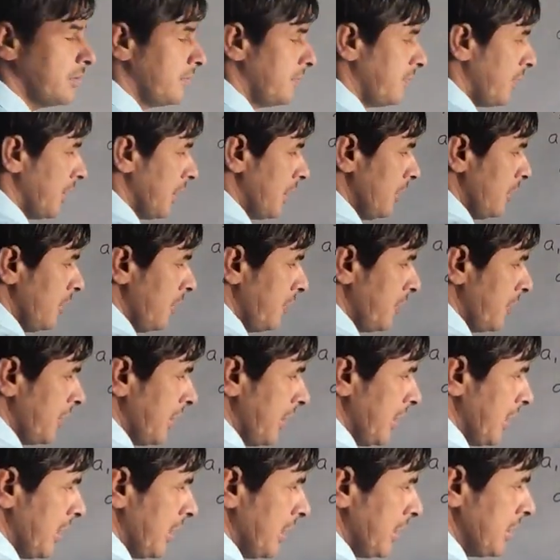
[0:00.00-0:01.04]
Value of an
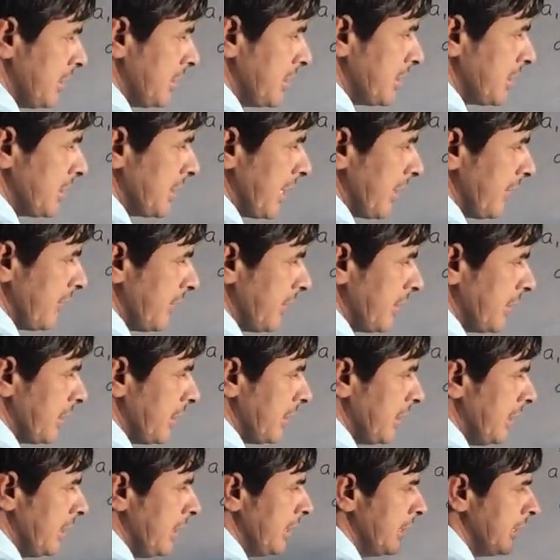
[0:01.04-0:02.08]
is
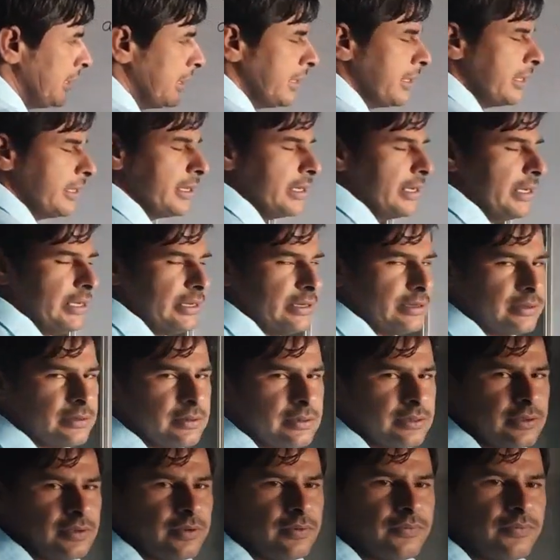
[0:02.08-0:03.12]
78.
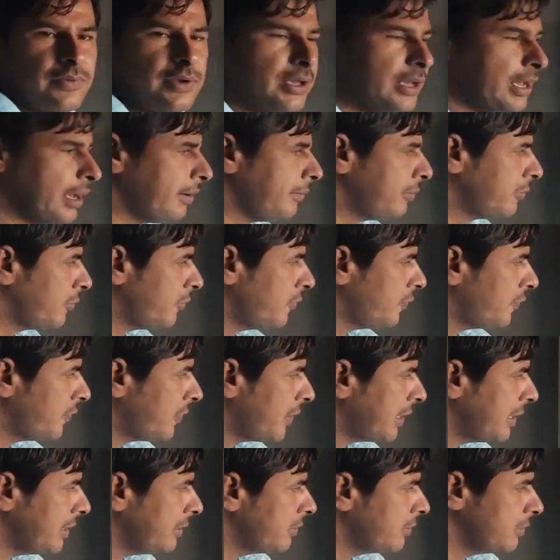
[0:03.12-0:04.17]
We have to
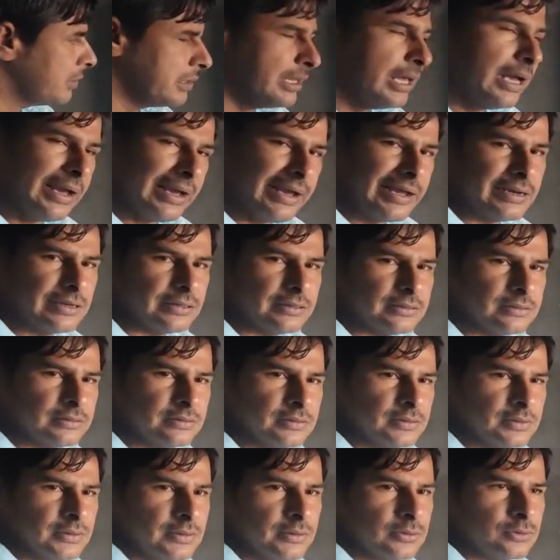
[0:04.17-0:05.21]
find on the n.
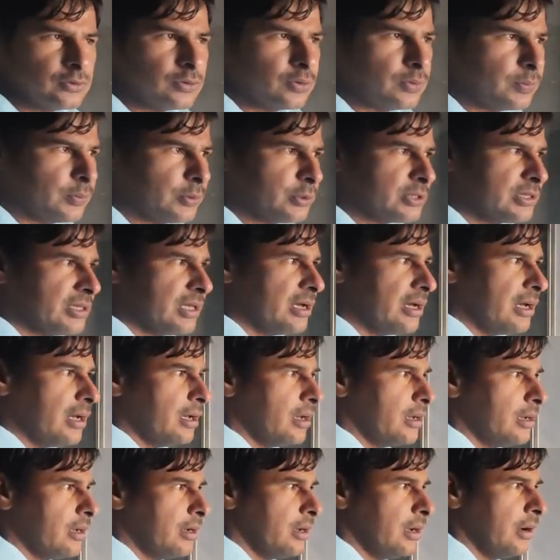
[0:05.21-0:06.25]
So put
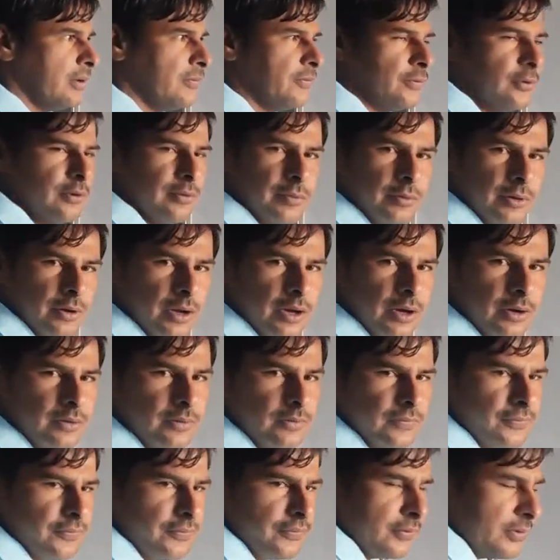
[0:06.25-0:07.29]
the formula
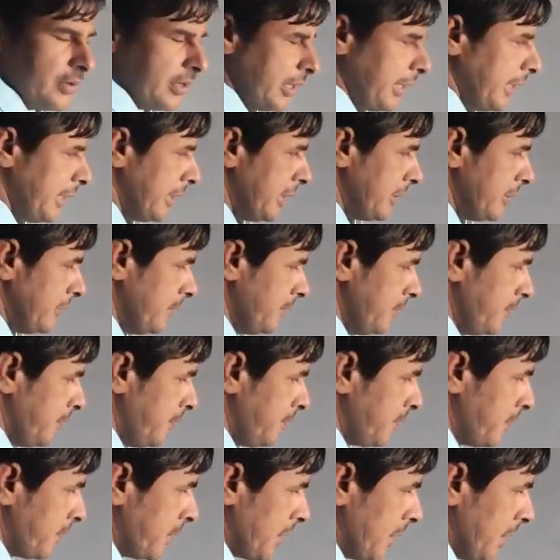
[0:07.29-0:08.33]
of an,
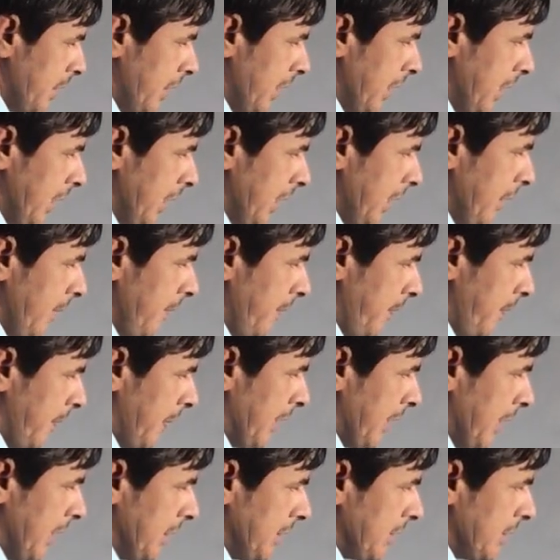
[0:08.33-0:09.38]
a
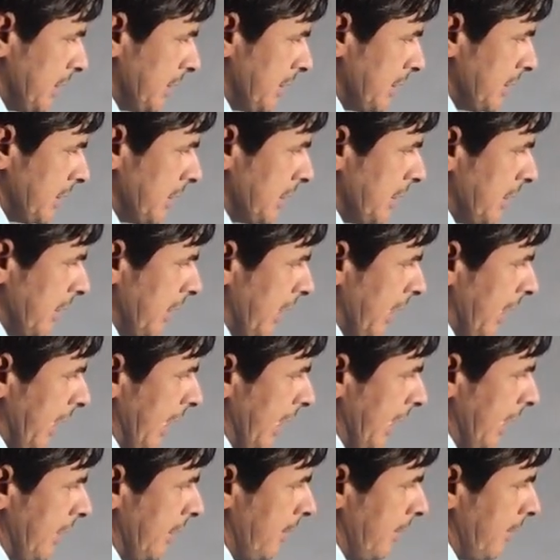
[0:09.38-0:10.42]
plus
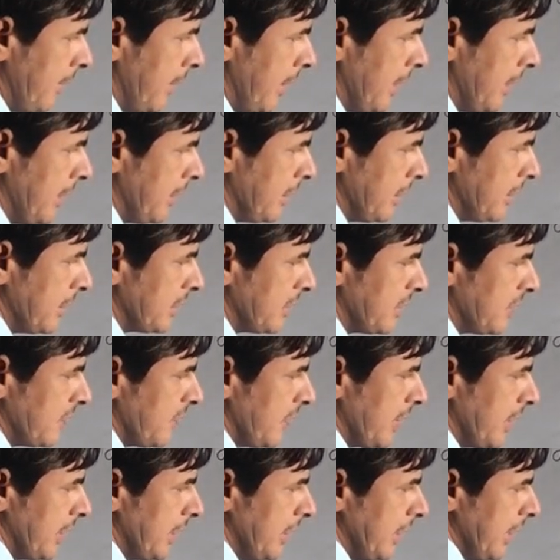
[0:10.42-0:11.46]
n minus
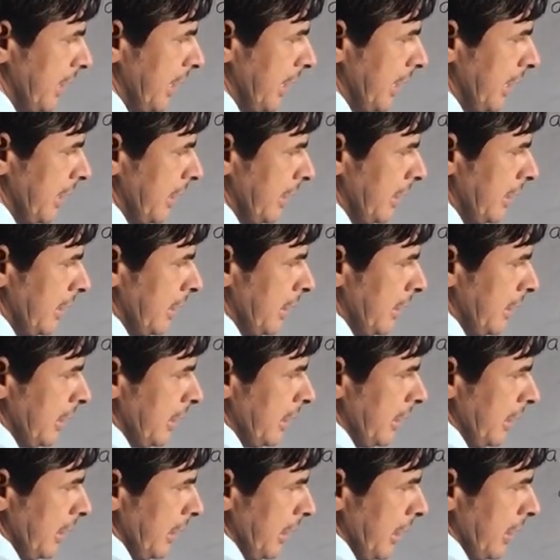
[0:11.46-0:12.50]
1d
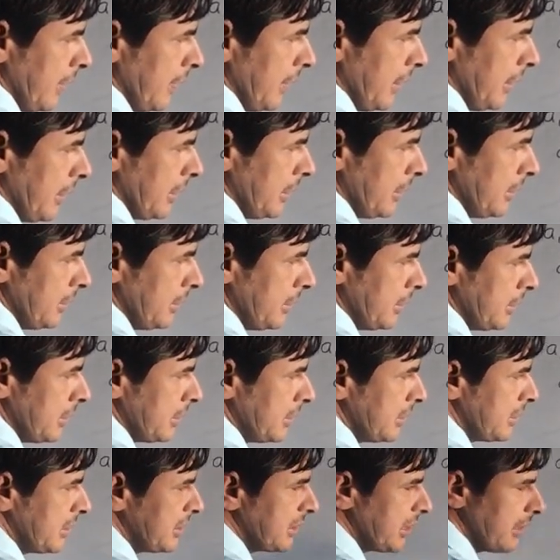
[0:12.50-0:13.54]
equal to
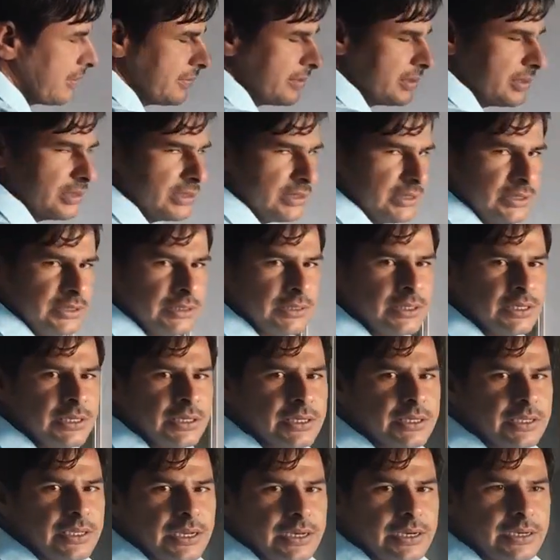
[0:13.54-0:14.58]

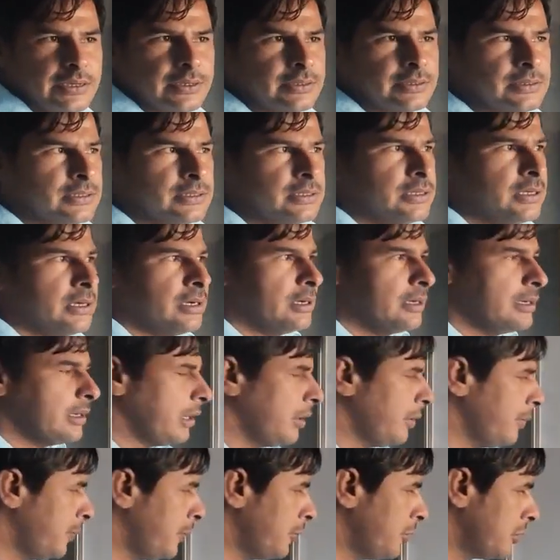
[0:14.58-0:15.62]
78.
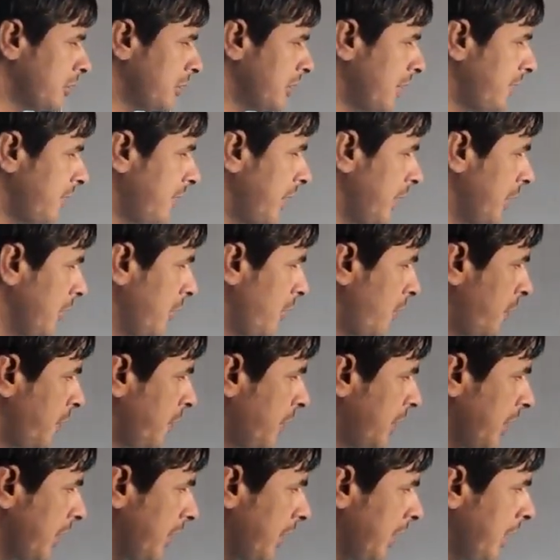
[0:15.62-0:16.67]
Now put the value of
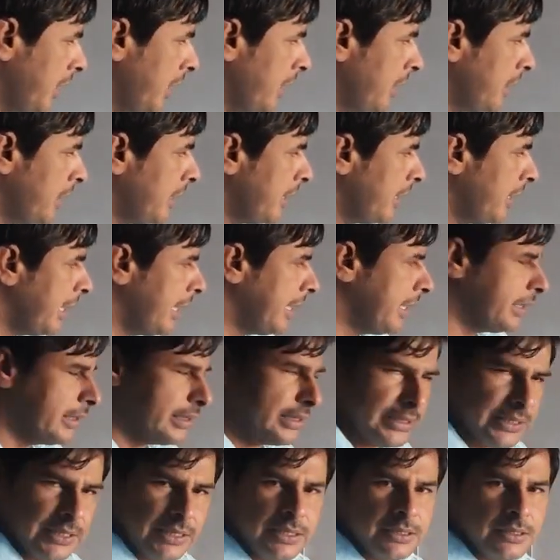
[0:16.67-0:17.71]
a and
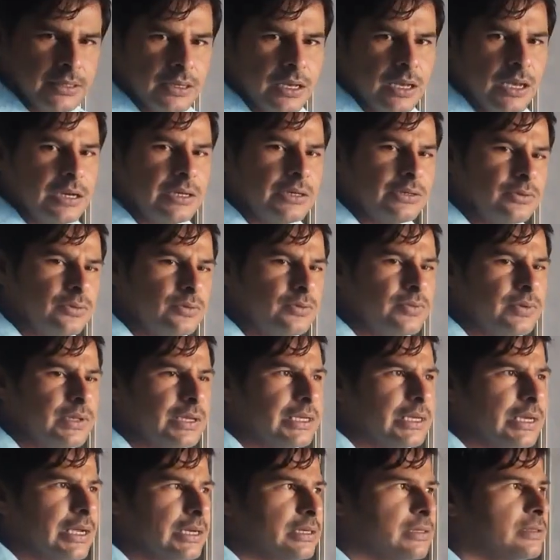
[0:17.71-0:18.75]
d and you
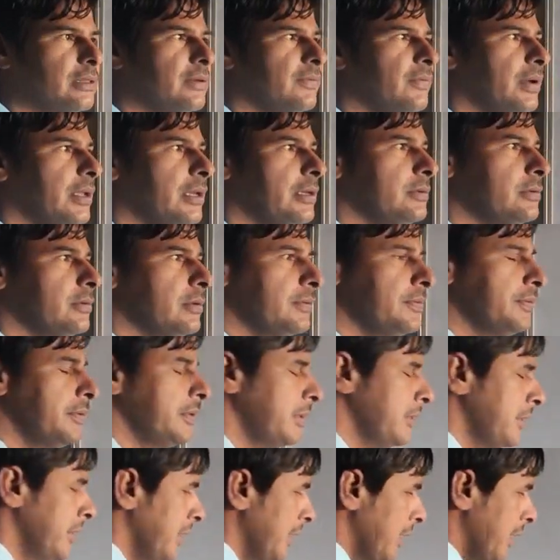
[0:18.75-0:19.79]
will get the value
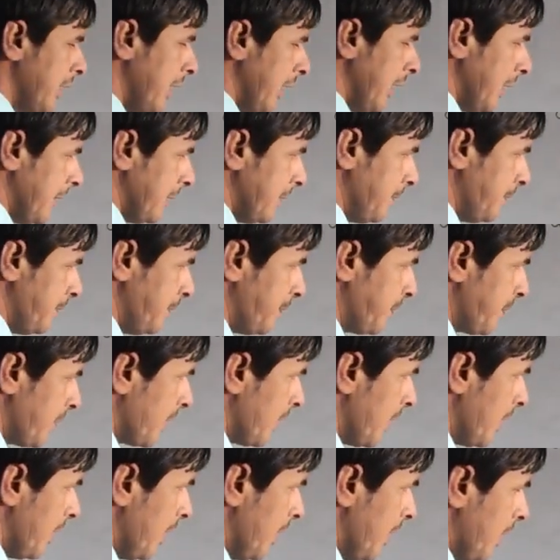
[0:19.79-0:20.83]
of n.
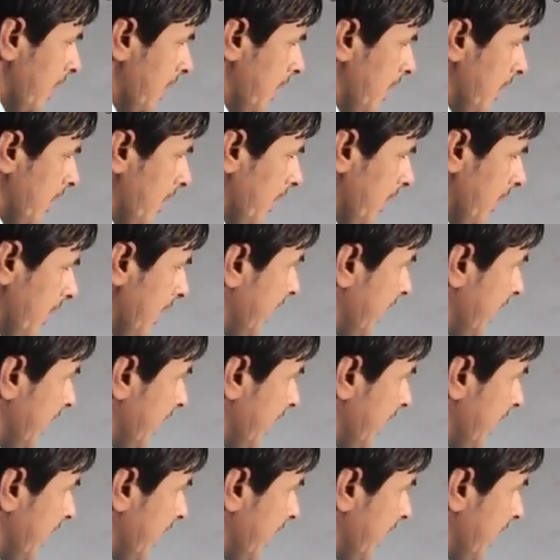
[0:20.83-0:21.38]
A